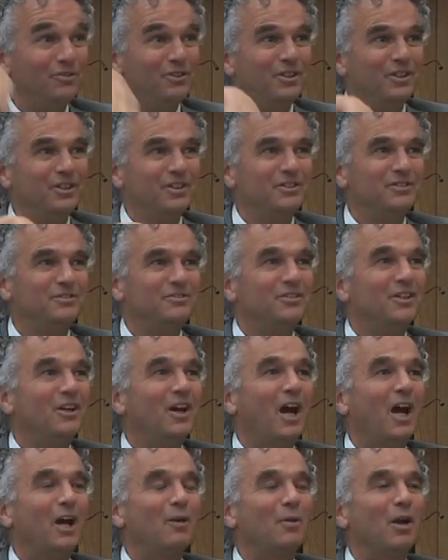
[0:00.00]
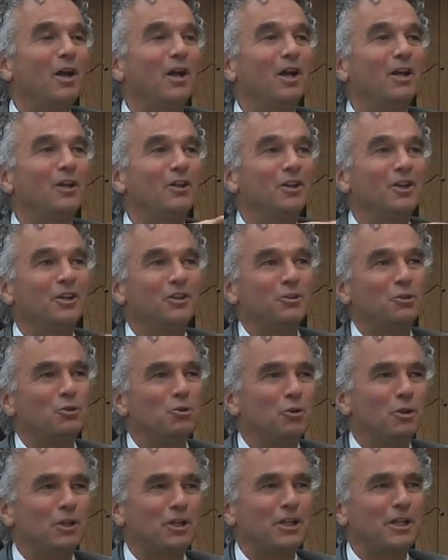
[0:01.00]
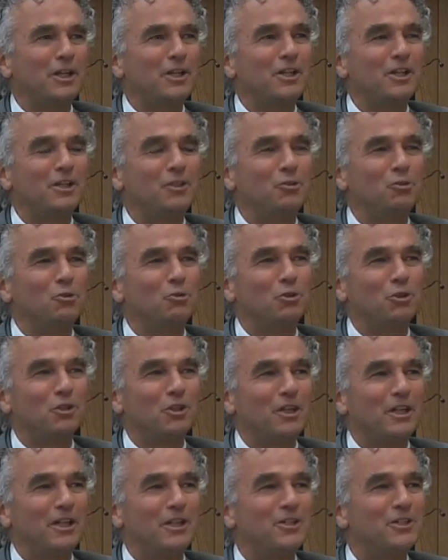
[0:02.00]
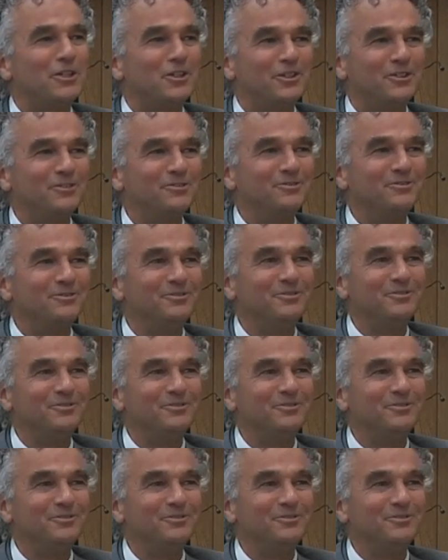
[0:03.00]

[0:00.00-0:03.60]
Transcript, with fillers: Yeah, I, we, were just, we were just looking at the things right now. You do it linear.